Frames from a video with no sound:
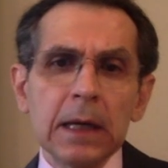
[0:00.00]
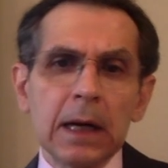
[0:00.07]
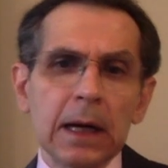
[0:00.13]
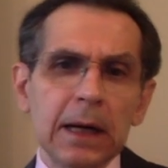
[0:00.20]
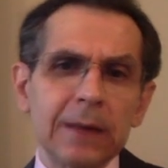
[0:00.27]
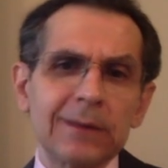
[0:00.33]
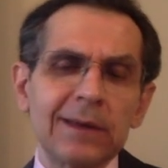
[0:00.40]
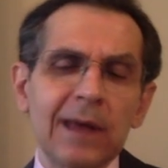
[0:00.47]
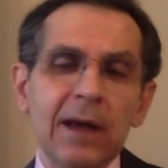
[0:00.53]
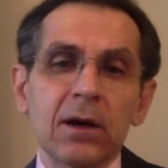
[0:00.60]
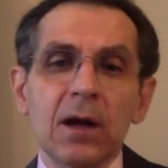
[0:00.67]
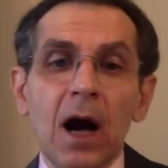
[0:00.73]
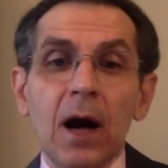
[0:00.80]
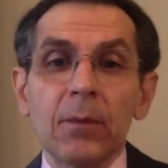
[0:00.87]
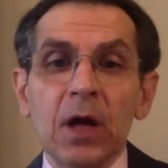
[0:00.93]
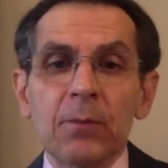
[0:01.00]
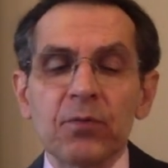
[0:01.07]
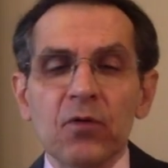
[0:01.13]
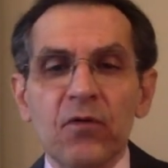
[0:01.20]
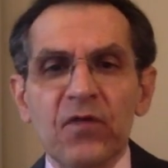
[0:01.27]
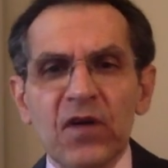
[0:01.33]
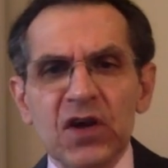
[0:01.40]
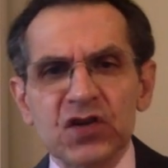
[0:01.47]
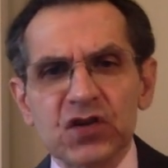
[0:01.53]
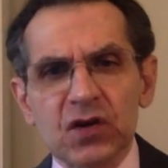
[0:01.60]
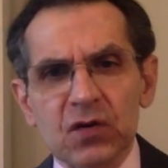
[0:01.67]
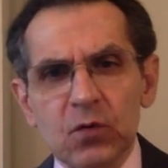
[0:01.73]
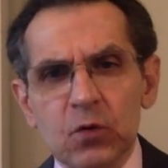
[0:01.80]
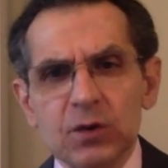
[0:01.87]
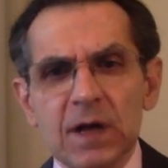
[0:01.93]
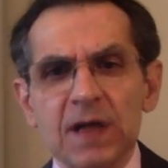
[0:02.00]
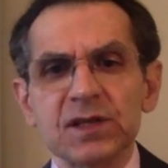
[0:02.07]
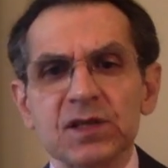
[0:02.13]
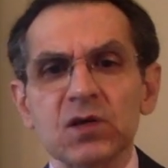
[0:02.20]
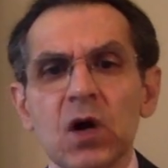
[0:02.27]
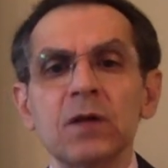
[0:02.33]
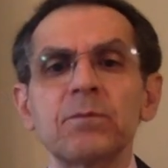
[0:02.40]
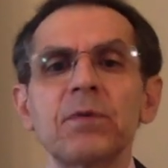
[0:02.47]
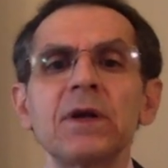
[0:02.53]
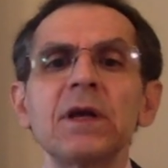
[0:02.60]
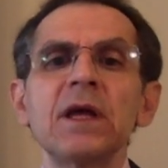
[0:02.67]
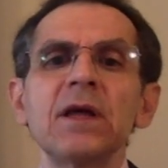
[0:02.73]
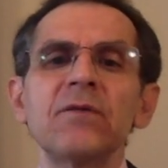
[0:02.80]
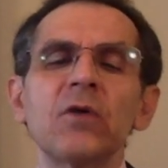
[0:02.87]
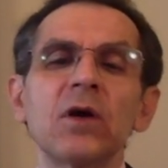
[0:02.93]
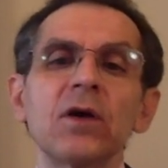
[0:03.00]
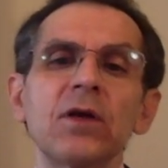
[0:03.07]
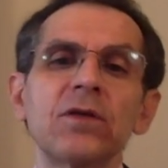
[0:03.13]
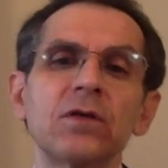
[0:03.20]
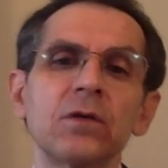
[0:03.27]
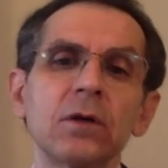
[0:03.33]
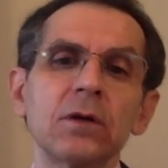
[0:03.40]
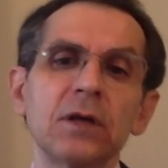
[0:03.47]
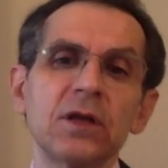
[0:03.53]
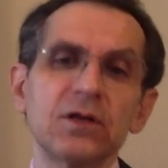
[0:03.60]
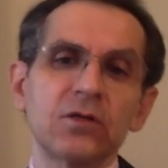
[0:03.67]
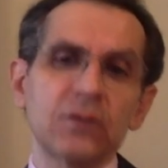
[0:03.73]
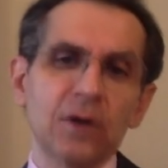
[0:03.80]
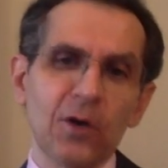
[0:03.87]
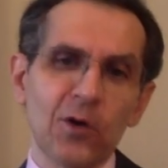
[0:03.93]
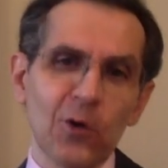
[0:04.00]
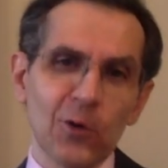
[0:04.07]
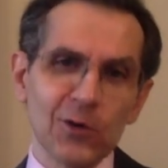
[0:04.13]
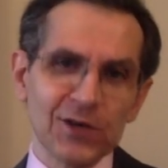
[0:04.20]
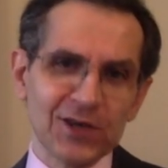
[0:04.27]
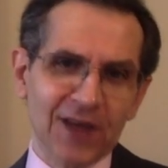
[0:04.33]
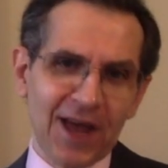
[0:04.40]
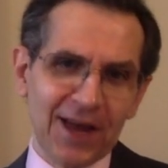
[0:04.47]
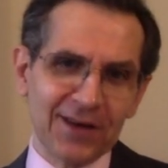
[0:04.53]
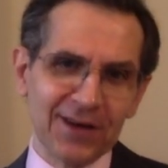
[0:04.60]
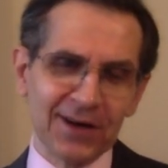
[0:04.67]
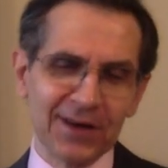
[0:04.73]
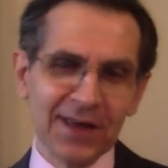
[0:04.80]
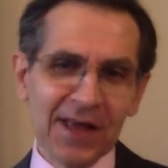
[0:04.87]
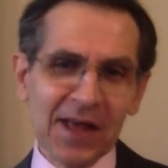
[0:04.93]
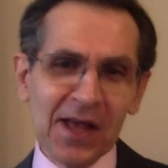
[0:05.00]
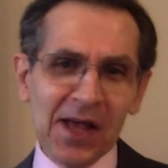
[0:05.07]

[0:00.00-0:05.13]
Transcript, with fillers: uh, the economic profession who does not believe we're returning to the gold standard,